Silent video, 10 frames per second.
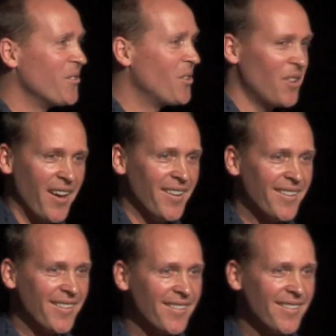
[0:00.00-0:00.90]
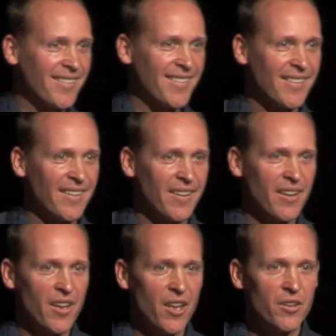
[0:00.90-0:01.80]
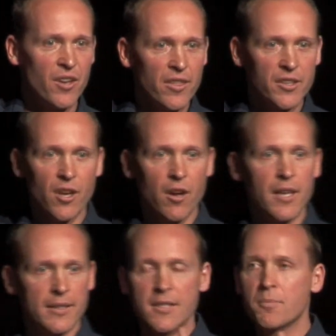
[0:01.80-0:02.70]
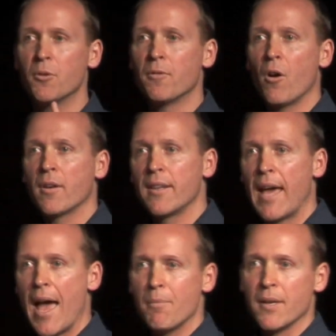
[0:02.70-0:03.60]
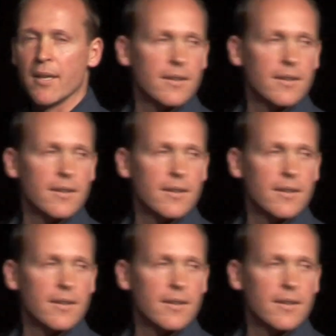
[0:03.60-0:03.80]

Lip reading: Do they? No, they don't. They just move on and they're happy.